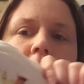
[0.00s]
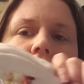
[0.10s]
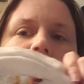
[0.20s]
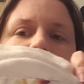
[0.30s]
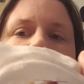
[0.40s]

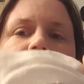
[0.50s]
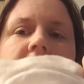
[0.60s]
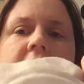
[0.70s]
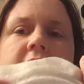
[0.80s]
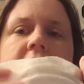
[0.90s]
And
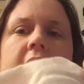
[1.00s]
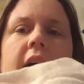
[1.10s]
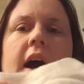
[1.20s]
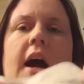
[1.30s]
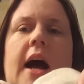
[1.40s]
then
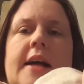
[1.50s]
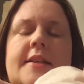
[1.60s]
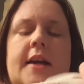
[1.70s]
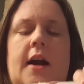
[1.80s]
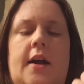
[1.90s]
as I got